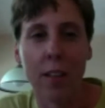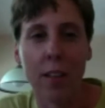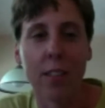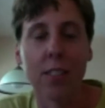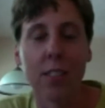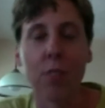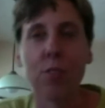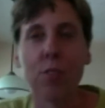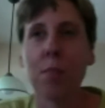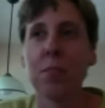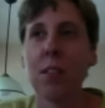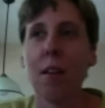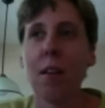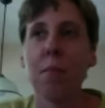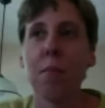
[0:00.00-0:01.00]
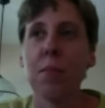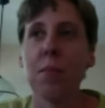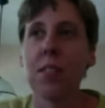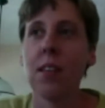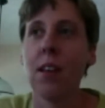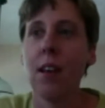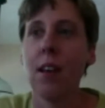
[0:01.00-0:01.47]
And so sometimes
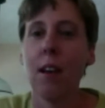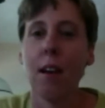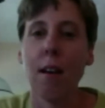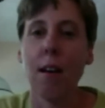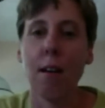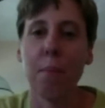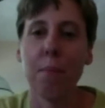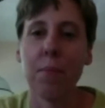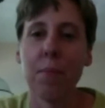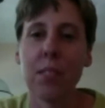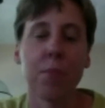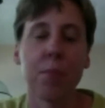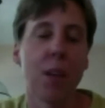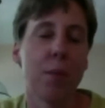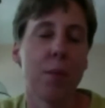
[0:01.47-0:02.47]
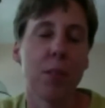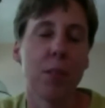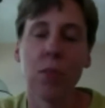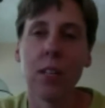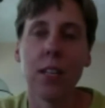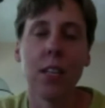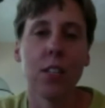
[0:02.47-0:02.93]
it
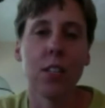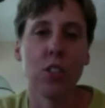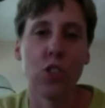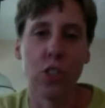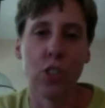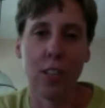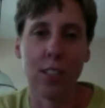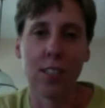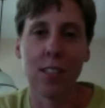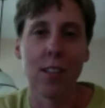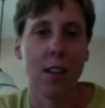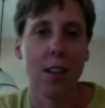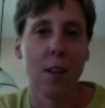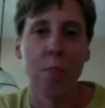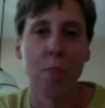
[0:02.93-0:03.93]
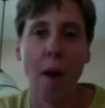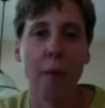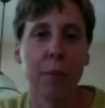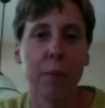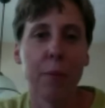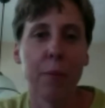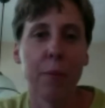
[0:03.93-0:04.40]
really is just
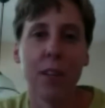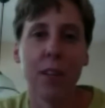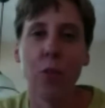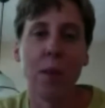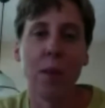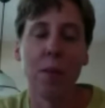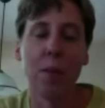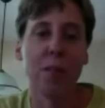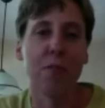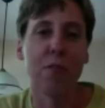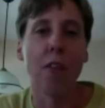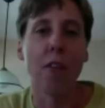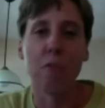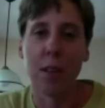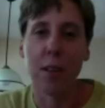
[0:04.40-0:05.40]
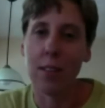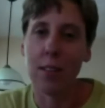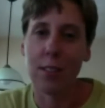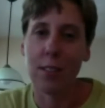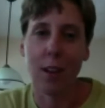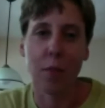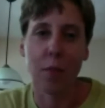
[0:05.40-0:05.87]
probably only maybe 5 minutes
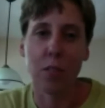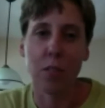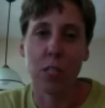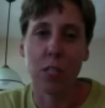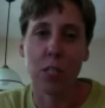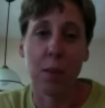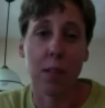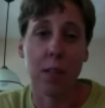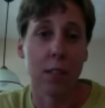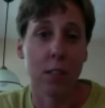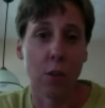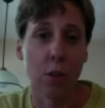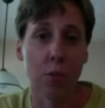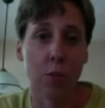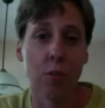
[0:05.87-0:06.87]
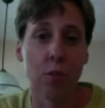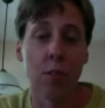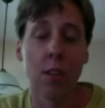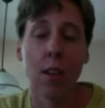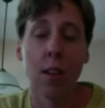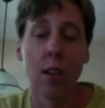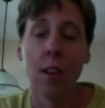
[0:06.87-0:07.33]
that I would spend in total
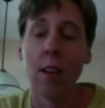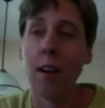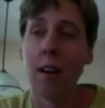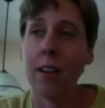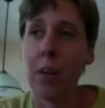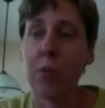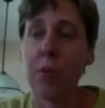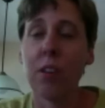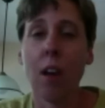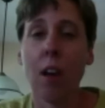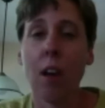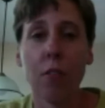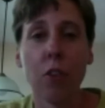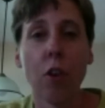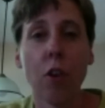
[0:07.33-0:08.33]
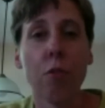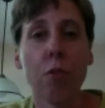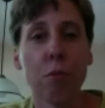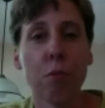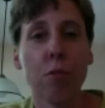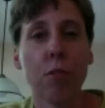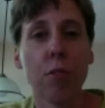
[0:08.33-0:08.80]
as I would kind of go
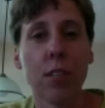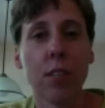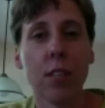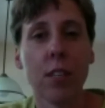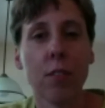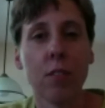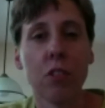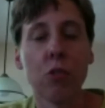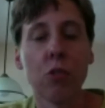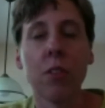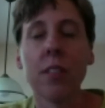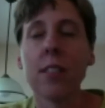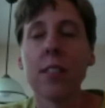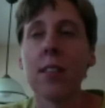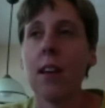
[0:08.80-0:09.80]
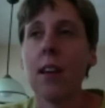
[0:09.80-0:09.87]
through those individuals.